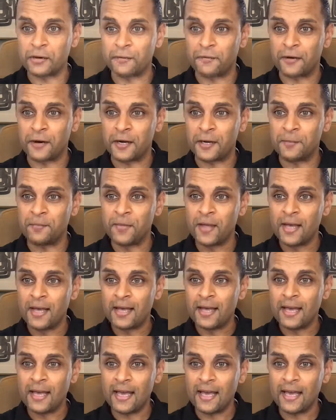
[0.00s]
from,
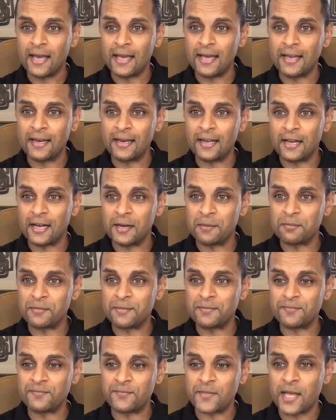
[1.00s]
and
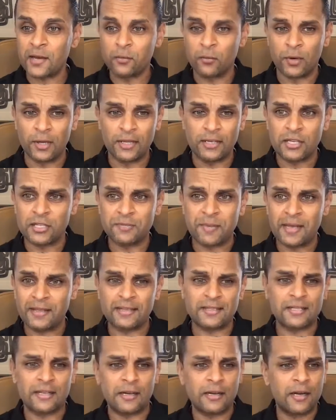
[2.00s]
really just make
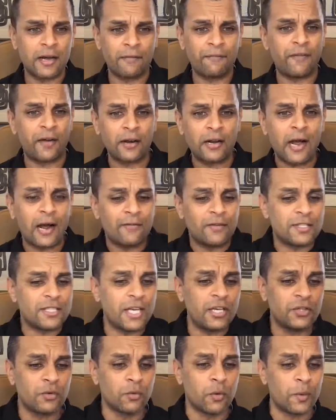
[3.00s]
this a fun
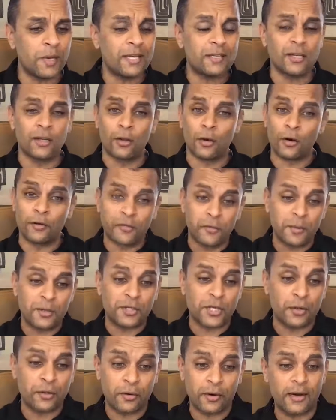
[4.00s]
conversation where we get to learn from each
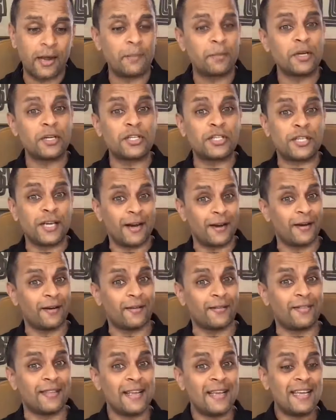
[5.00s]
other. And I'm going to
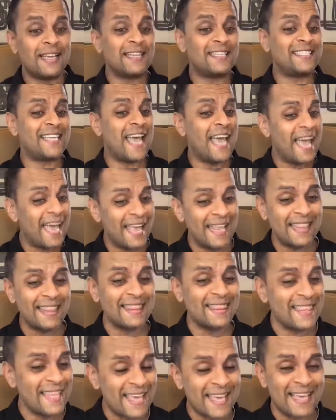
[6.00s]
share 10
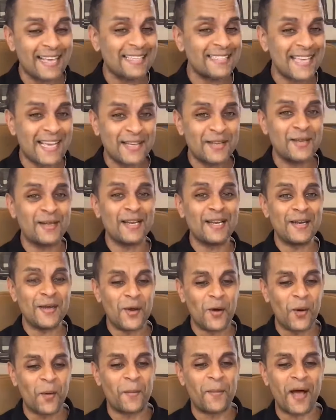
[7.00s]
things that you didn't
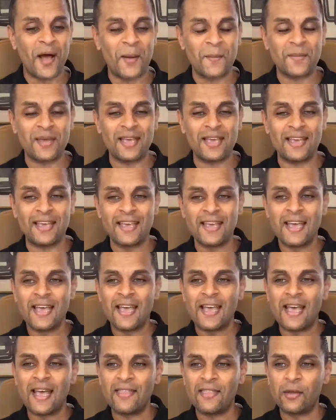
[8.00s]
know about me,
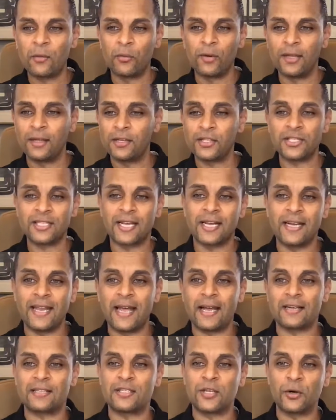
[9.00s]
and then really just
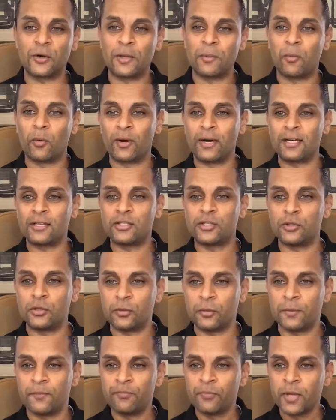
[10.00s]
connect. So good morning
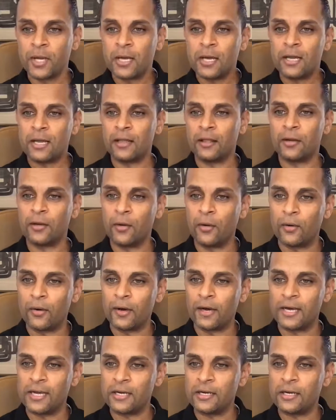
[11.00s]
to
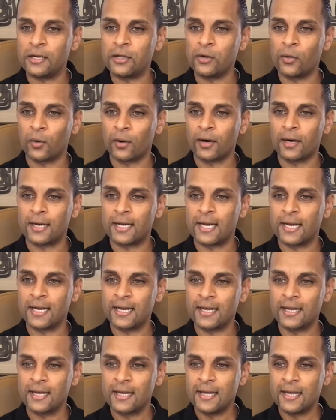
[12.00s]
Illinois, New York
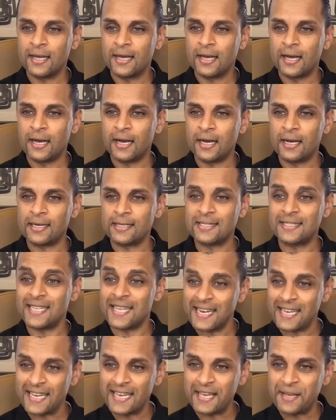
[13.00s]

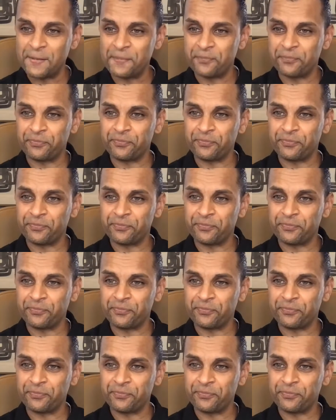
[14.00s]
City,